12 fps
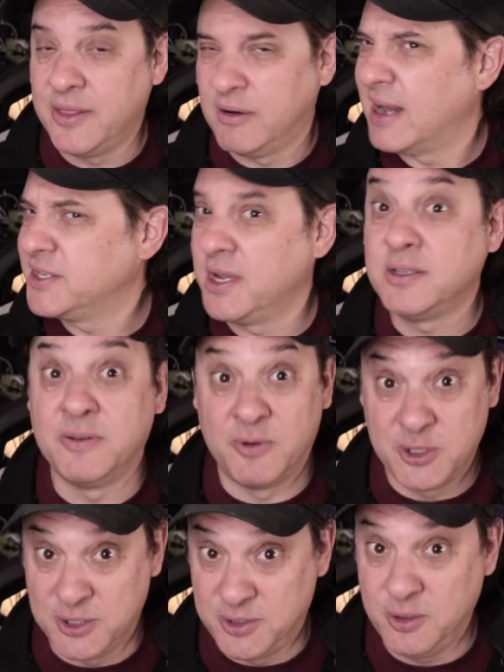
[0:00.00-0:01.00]
They're actually onto
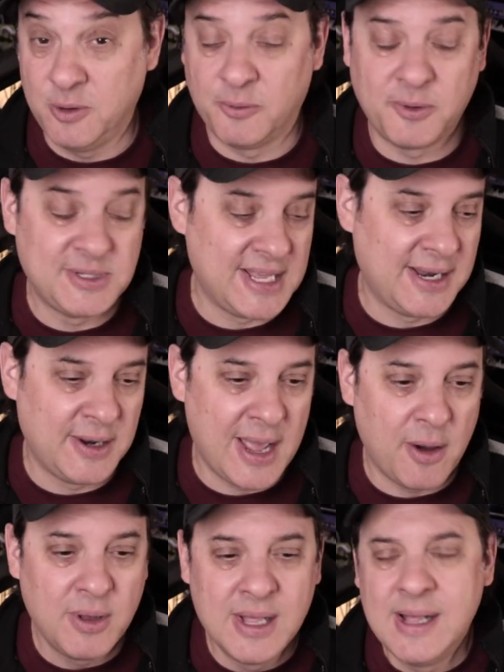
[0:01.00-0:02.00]
version 2 of Rosetta
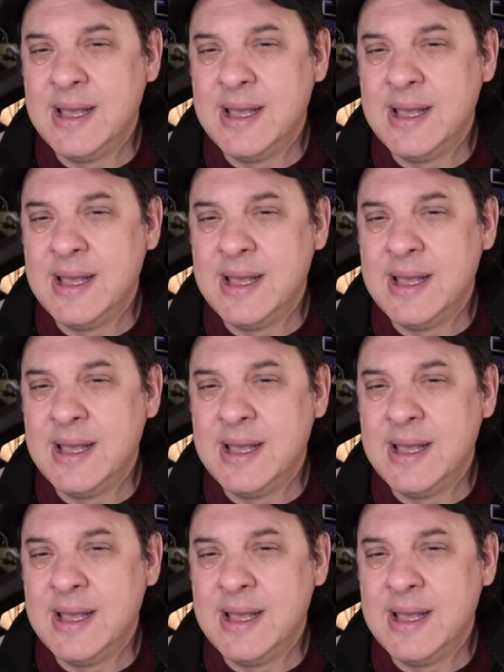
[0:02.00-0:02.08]
now.